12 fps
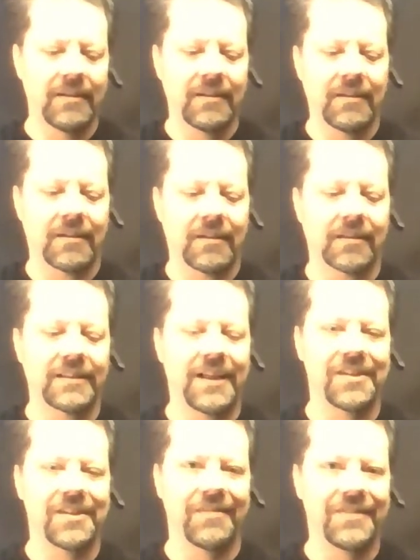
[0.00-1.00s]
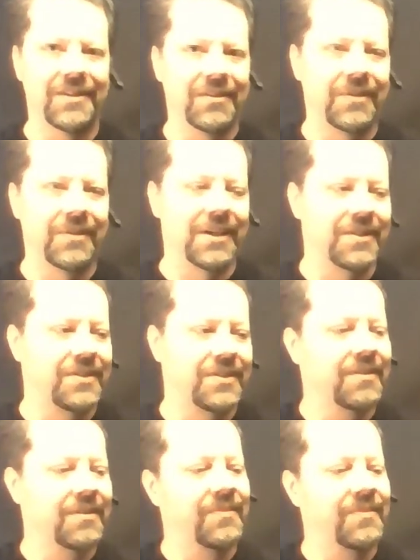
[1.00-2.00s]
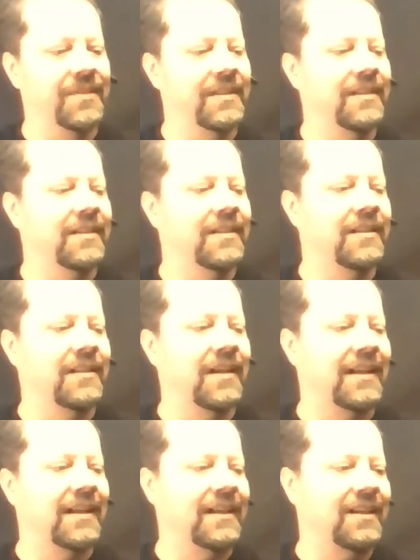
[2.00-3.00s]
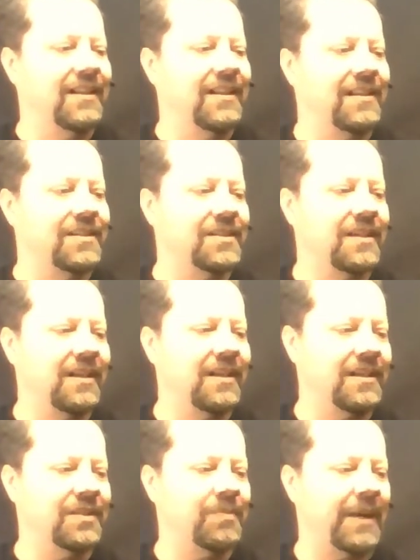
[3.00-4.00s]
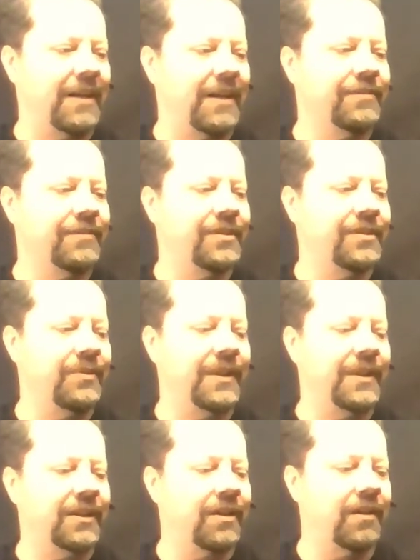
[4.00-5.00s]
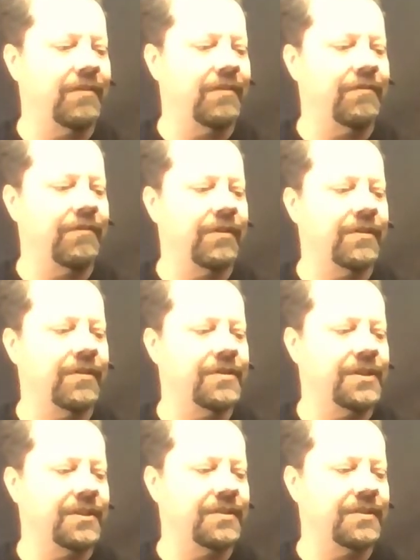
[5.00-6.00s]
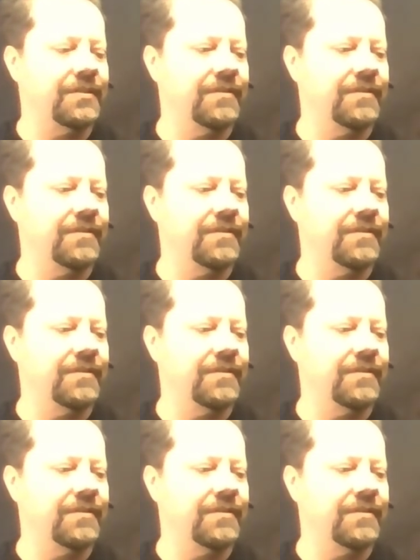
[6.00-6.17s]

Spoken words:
Arctangent 0 is 0. This is pi over 2. It converges.